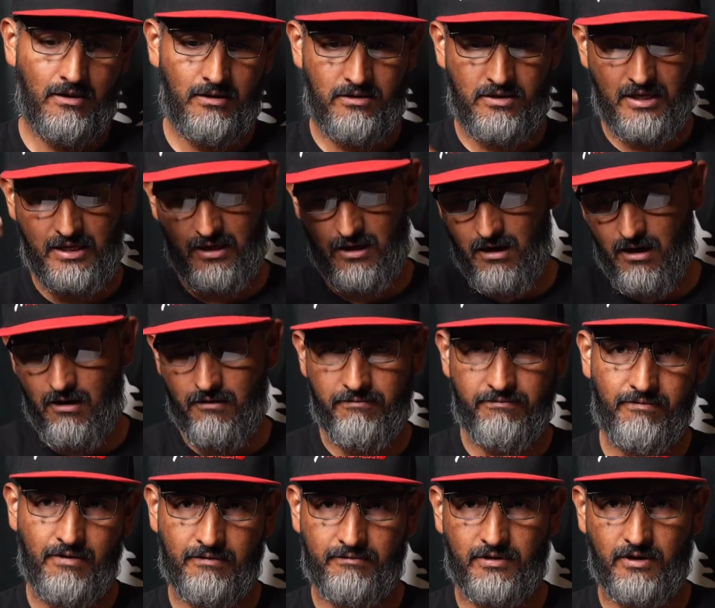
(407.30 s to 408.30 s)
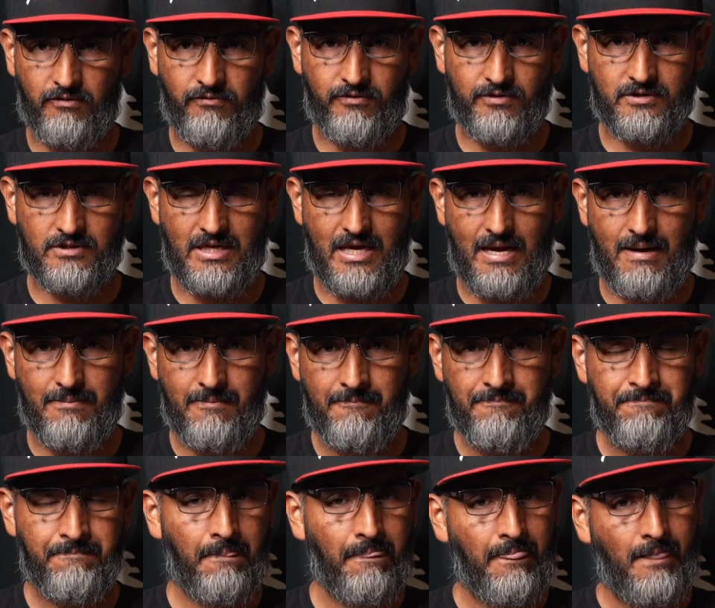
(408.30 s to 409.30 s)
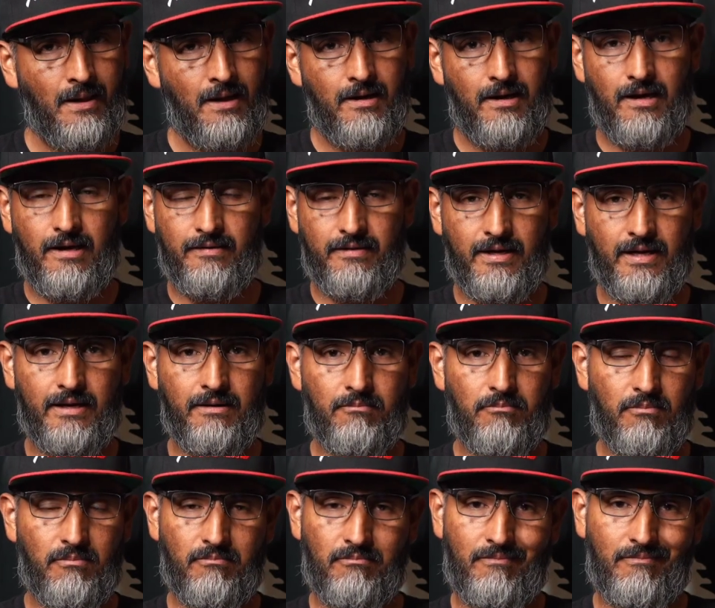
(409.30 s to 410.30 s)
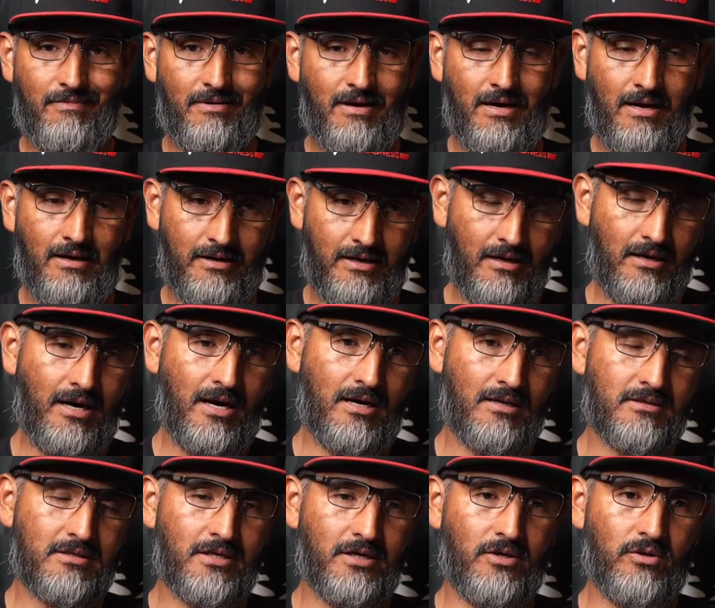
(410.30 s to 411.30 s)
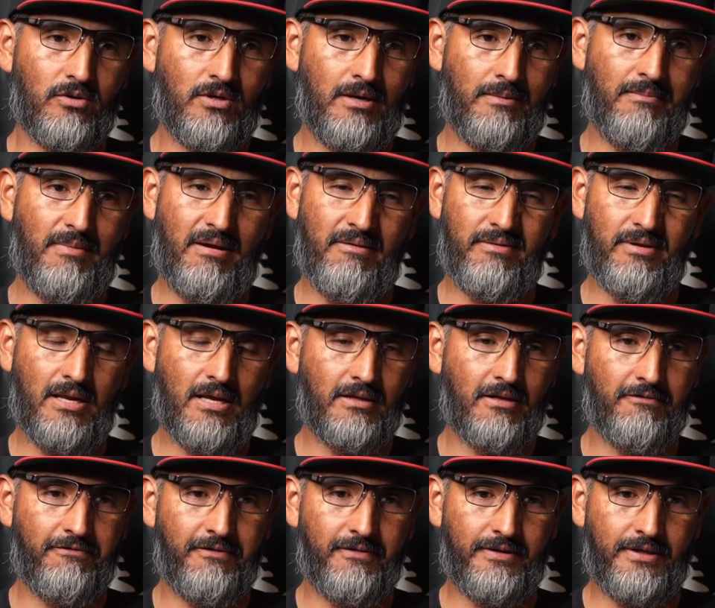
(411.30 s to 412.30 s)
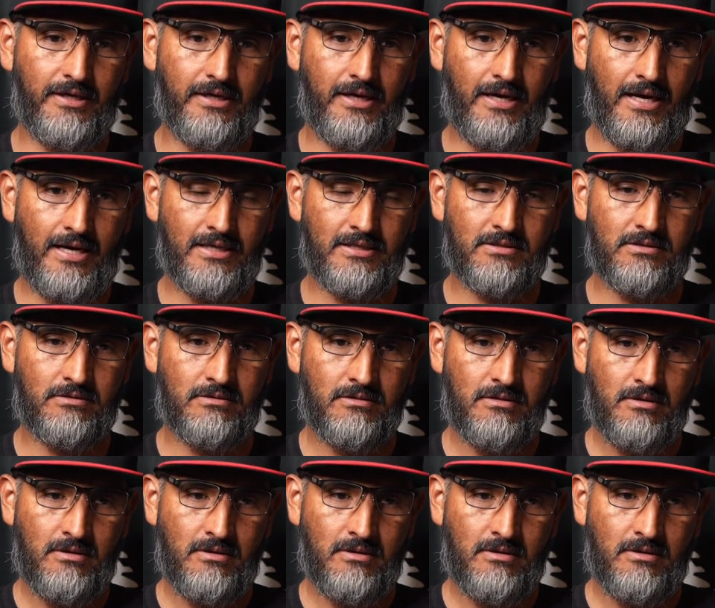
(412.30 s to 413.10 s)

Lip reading: Take it off after your first lap, and then I can guarantee you that maybe not the 50Ks